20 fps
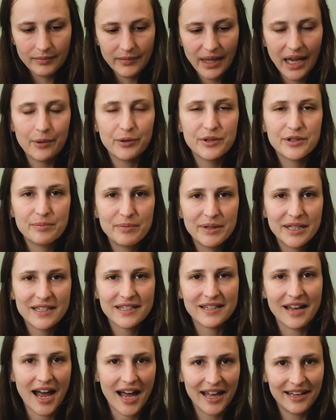I was a bit
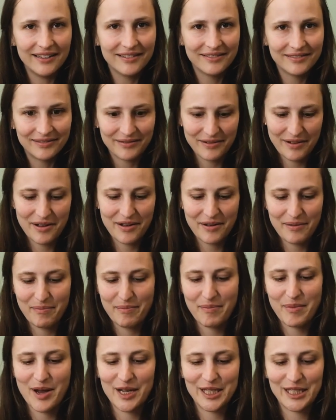sad,
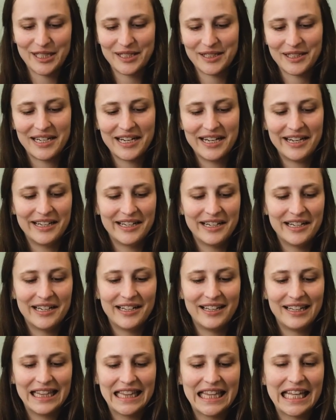but
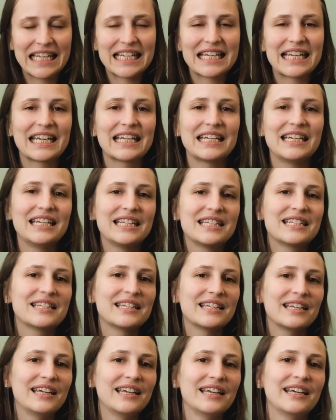then it's
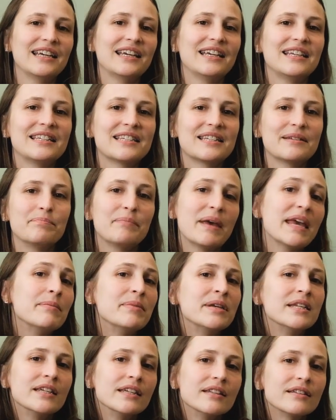a
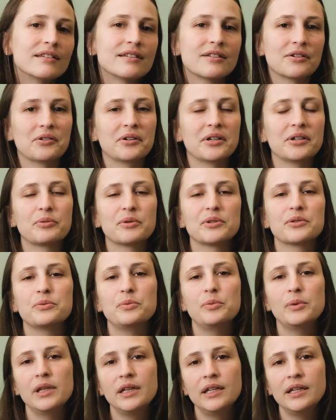baby knit, so it
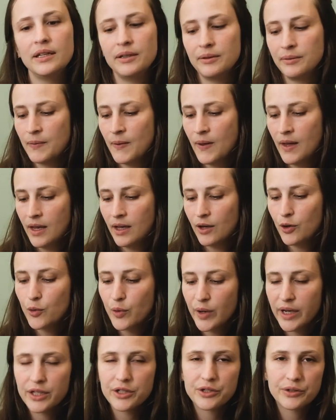was really
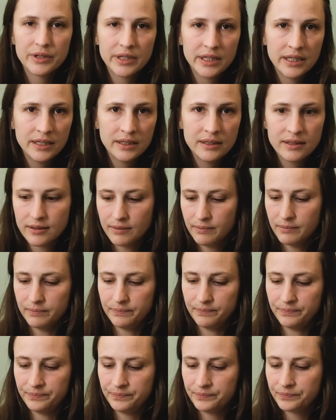quick to knit.
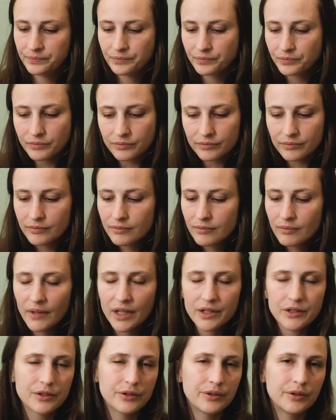
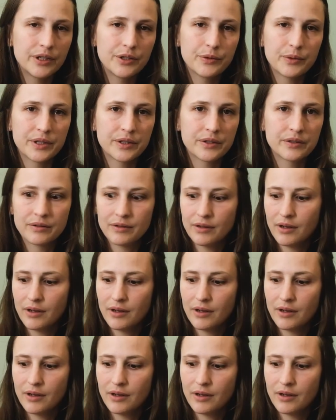So it was